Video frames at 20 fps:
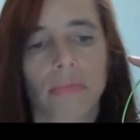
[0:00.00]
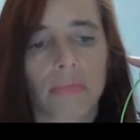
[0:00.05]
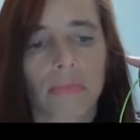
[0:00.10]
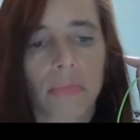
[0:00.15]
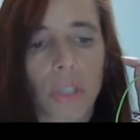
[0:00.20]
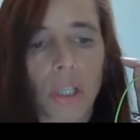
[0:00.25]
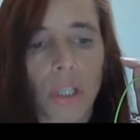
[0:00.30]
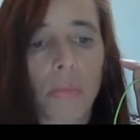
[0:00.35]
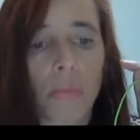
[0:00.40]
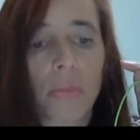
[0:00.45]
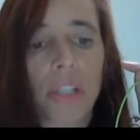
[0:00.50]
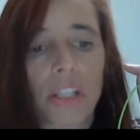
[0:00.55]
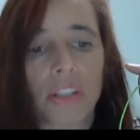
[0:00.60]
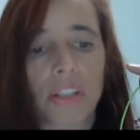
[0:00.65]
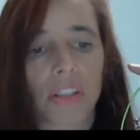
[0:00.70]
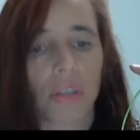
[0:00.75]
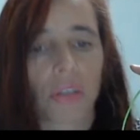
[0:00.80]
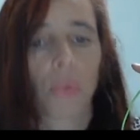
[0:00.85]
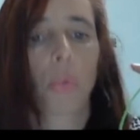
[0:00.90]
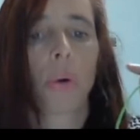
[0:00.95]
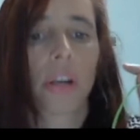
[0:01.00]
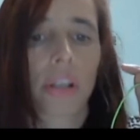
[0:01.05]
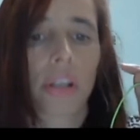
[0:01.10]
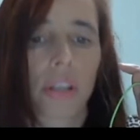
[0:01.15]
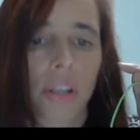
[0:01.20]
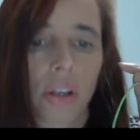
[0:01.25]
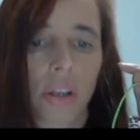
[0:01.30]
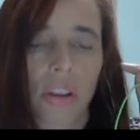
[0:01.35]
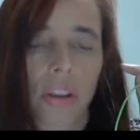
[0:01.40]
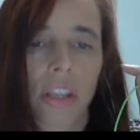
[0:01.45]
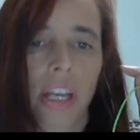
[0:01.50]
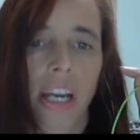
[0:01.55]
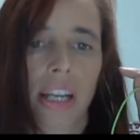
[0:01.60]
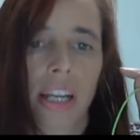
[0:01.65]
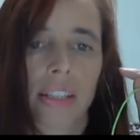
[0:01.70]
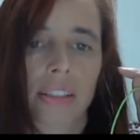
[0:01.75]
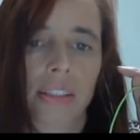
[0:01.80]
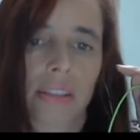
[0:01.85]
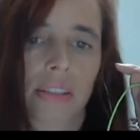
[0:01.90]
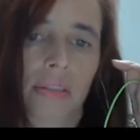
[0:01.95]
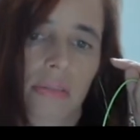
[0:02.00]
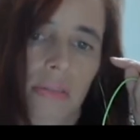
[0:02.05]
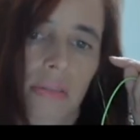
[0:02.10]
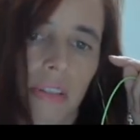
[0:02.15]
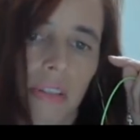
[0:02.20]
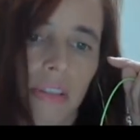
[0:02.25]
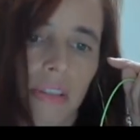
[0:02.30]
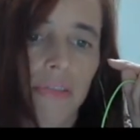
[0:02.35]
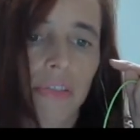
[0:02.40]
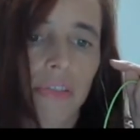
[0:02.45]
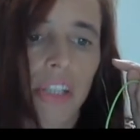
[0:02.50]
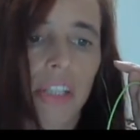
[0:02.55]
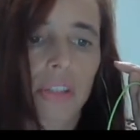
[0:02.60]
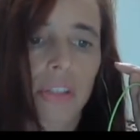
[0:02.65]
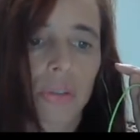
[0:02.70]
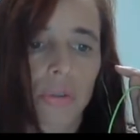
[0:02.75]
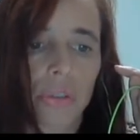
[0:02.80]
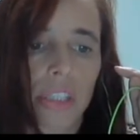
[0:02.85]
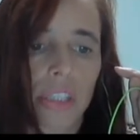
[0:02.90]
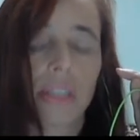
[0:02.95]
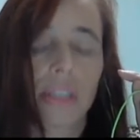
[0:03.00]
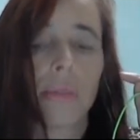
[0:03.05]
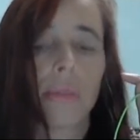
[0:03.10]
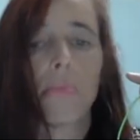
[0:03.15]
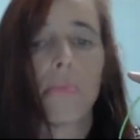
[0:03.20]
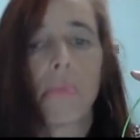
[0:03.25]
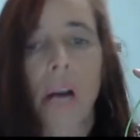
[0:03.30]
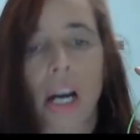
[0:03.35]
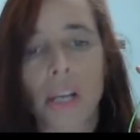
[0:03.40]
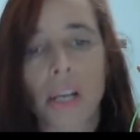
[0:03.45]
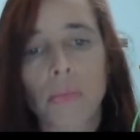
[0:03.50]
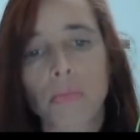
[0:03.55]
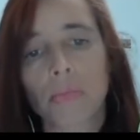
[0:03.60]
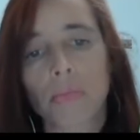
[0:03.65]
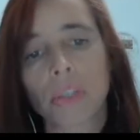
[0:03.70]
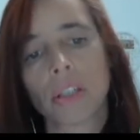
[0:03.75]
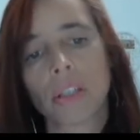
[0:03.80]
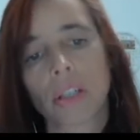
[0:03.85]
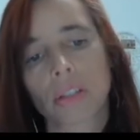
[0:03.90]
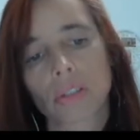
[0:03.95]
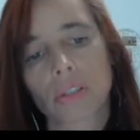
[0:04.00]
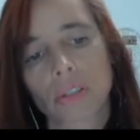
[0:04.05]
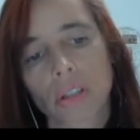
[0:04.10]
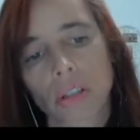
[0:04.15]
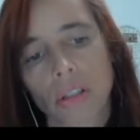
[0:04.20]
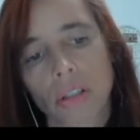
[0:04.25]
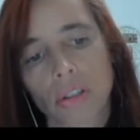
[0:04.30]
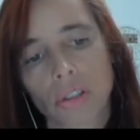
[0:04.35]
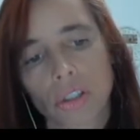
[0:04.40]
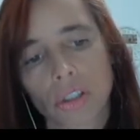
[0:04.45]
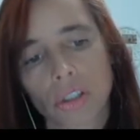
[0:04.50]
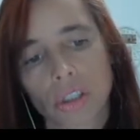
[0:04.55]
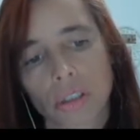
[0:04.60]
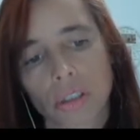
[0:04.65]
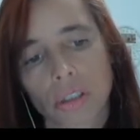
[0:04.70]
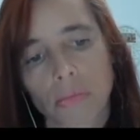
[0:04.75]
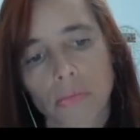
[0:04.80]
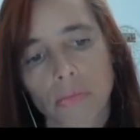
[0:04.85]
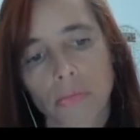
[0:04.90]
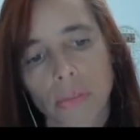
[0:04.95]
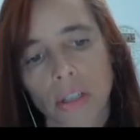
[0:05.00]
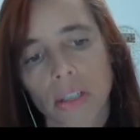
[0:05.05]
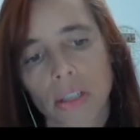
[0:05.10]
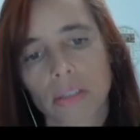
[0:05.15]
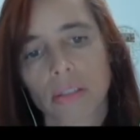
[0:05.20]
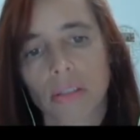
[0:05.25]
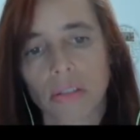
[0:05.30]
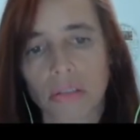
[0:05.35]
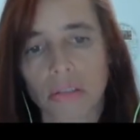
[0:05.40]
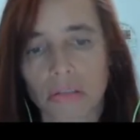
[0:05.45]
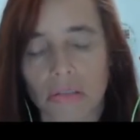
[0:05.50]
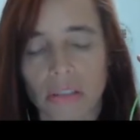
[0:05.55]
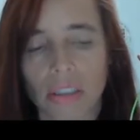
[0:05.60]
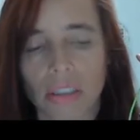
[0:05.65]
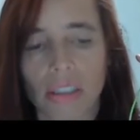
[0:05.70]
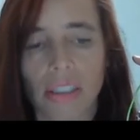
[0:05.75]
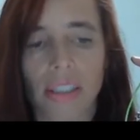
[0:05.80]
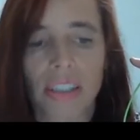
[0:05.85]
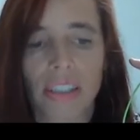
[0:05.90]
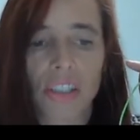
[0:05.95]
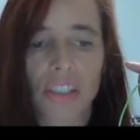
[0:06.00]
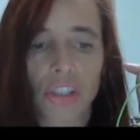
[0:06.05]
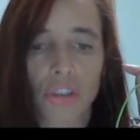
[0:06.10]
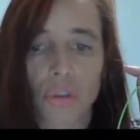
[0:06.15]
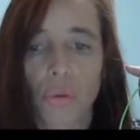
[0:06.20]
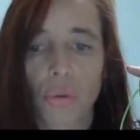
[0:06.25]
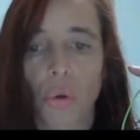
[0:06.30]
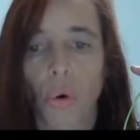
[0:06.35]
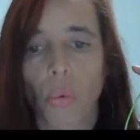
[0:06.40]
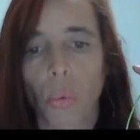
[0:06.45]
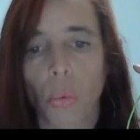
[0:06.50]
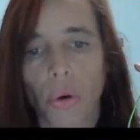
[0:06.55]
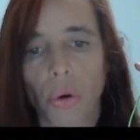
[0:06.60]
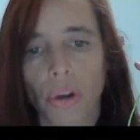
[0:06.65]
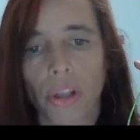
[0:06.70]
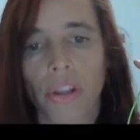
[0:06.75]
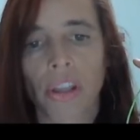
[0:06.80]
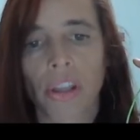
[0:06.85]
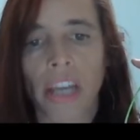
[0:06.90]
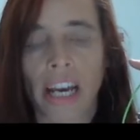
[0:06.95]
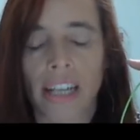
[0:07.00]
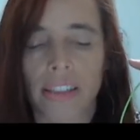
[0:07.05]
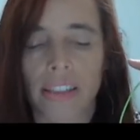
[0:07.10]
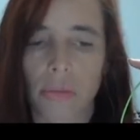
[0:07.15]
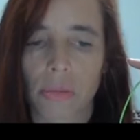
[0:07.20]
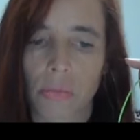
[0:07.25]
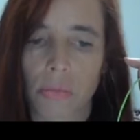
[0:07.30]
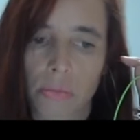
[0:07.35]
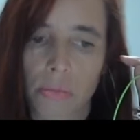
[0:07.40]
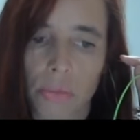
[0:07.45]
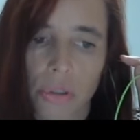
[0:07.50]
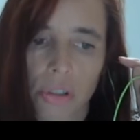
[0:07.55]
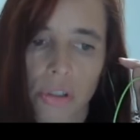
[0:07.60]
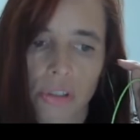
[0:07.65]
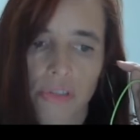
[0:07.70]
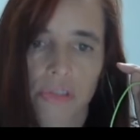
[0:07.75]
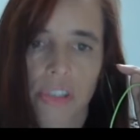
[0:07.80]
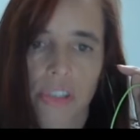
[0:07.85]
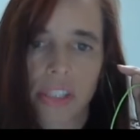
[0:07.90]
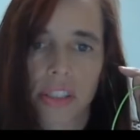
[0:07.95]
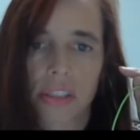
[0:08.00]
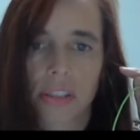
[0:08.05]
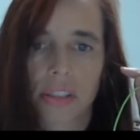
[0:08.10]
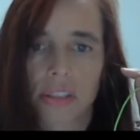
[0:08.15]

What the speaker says: Companies are working on that. Filtering might be a solution, but it does not work that perfect.